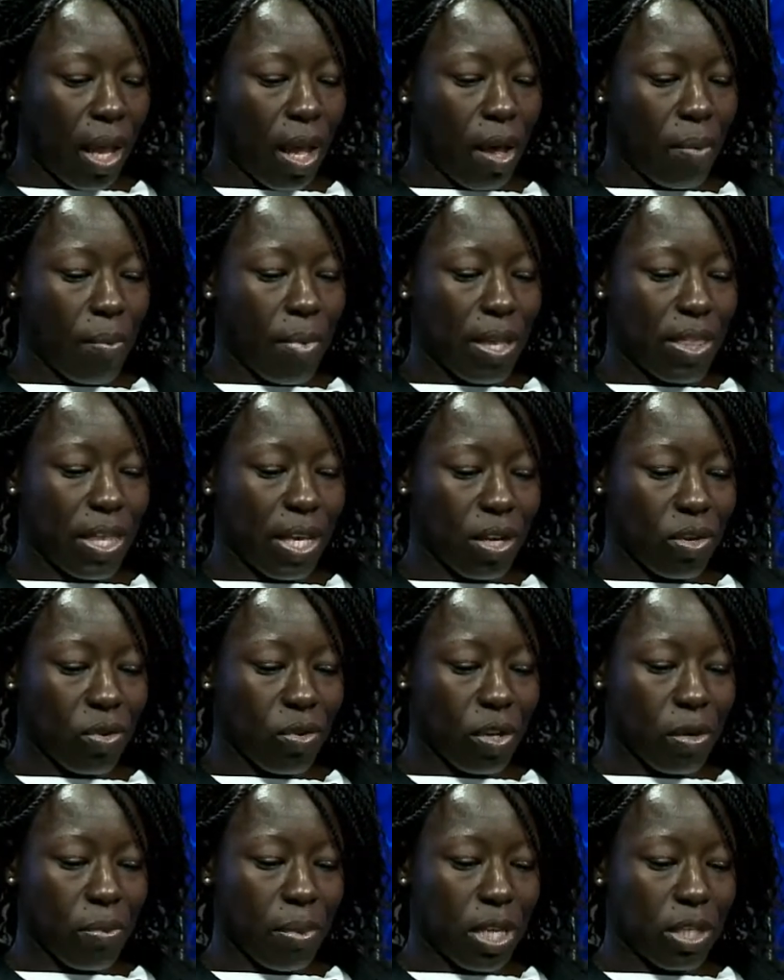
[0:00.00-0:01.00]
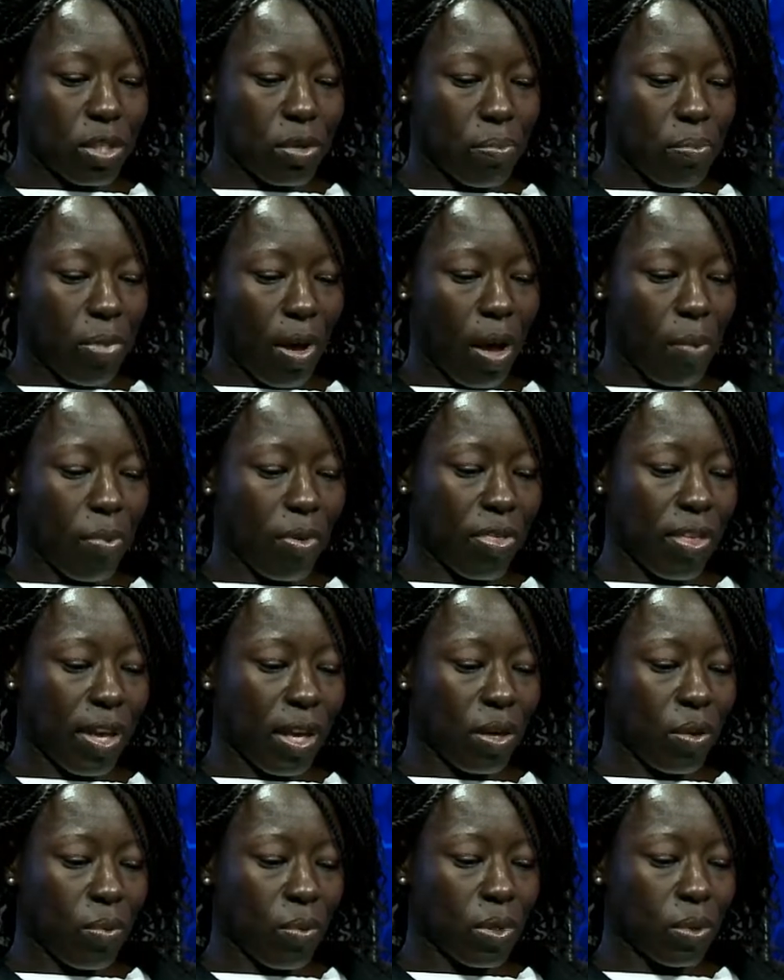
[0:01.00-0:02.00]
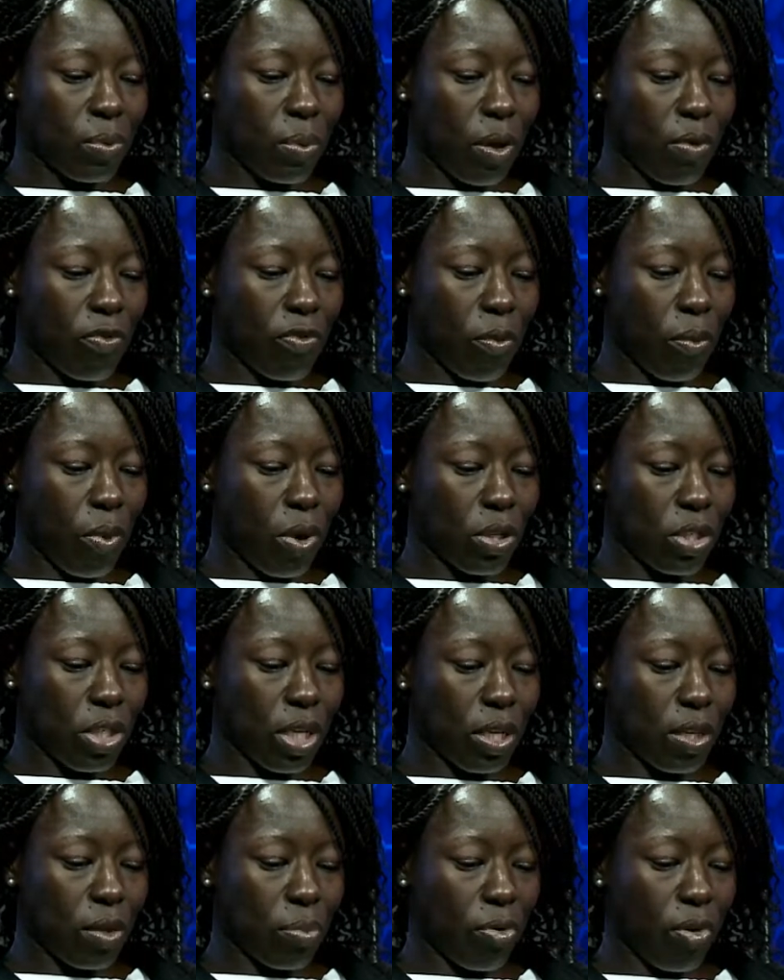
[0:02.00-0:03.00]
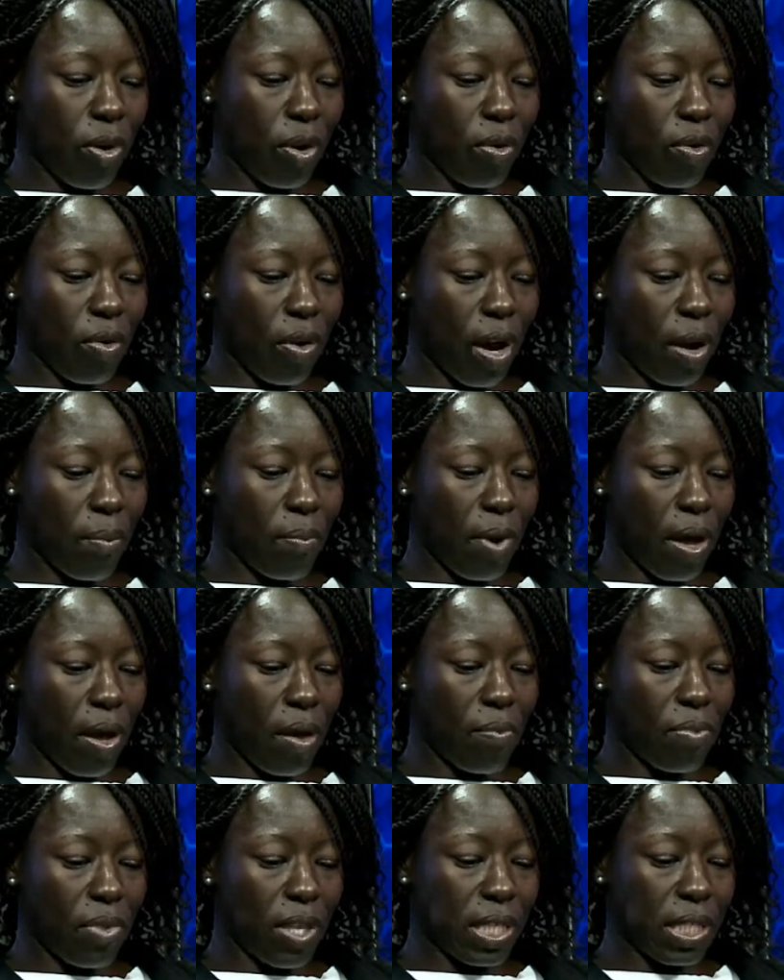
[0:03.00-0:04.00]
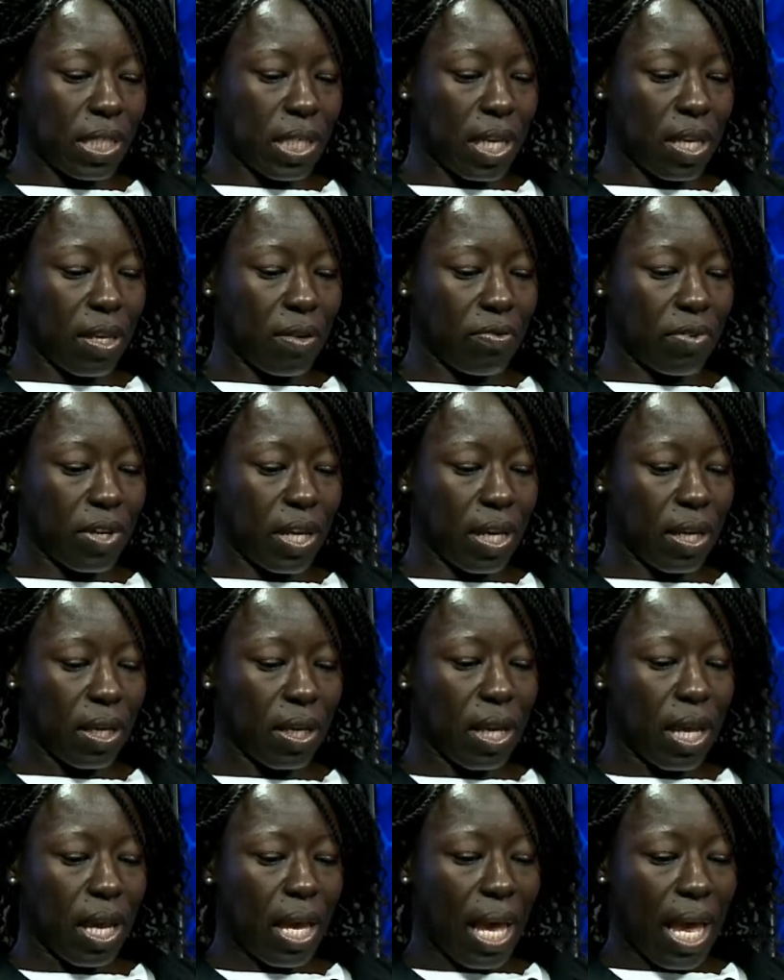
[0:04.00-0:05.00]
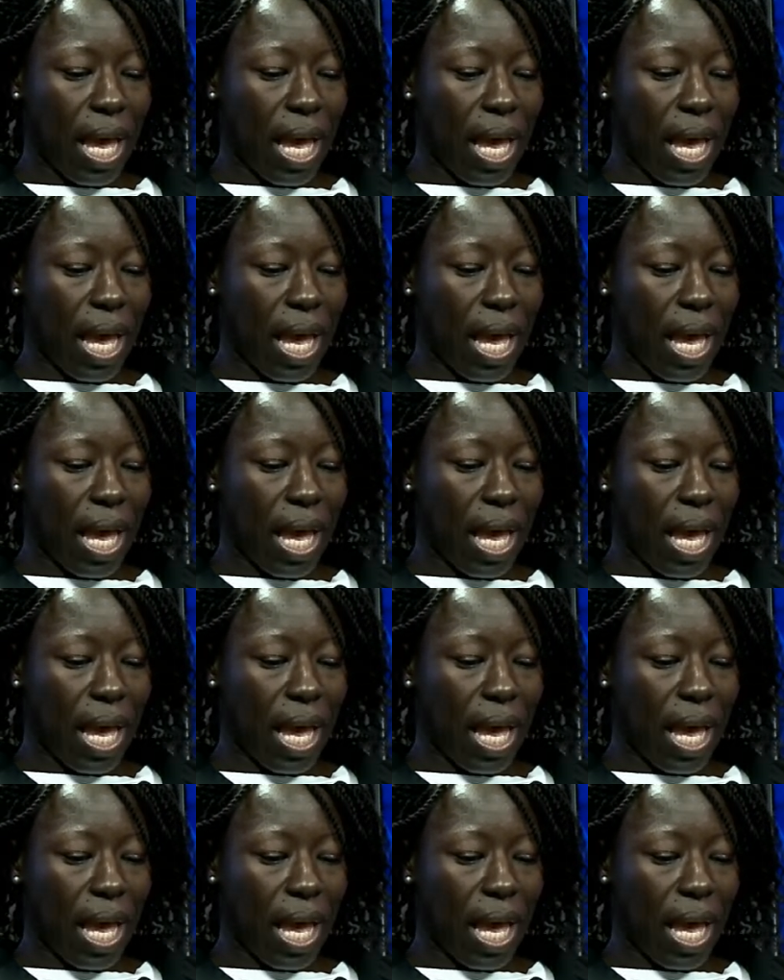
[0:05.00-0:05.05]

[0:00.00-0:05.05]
I think I'd already mentioned Barbara. Thank you as well for watching the programme this evening.